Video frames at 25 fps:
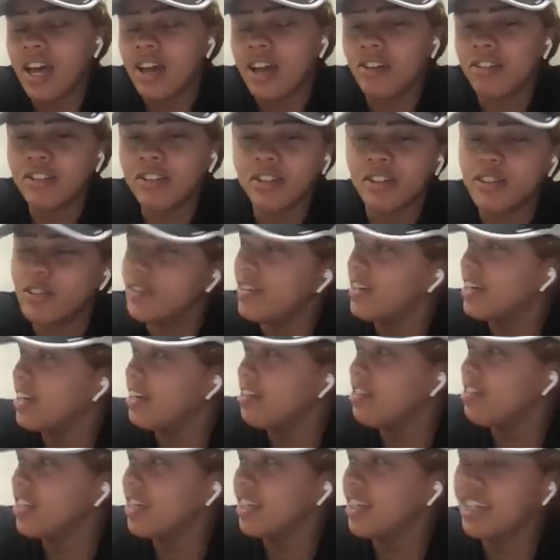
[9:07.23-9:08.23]
I don't know.
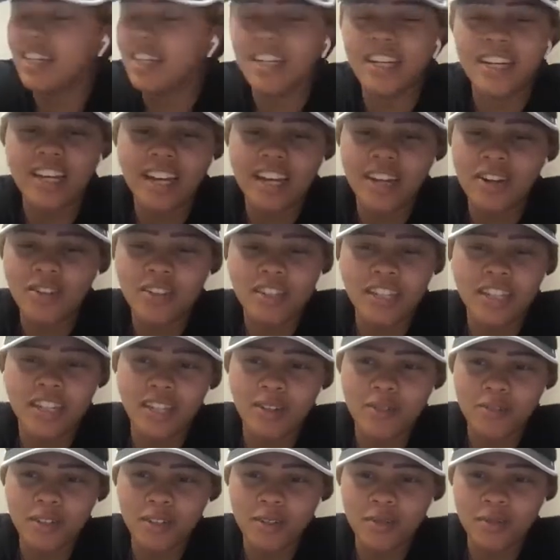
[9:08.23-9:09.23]
I don't think
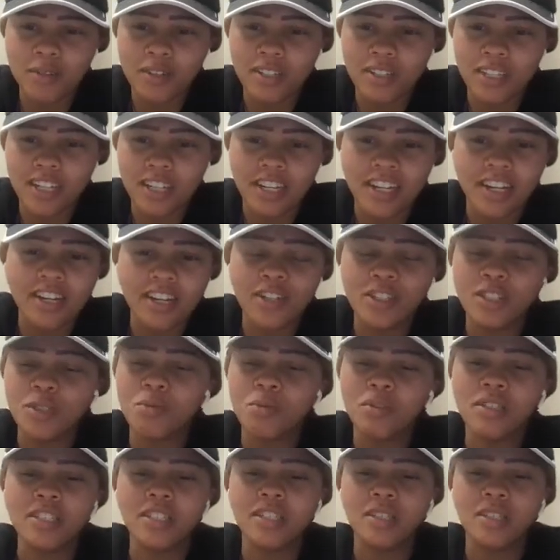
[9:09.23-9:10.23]
I'm gonna be like
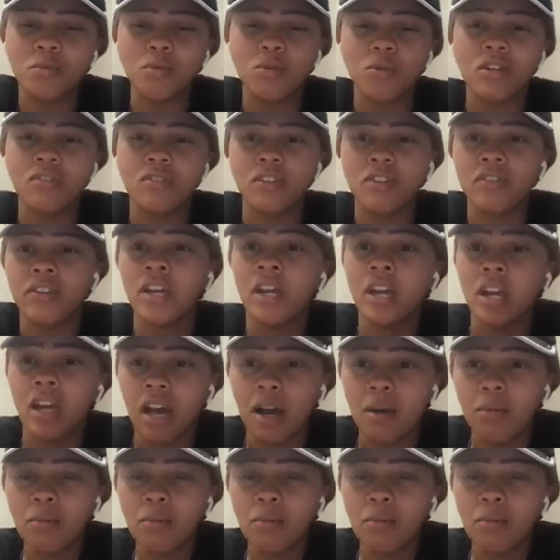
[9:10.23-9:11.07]
100% supportive of it.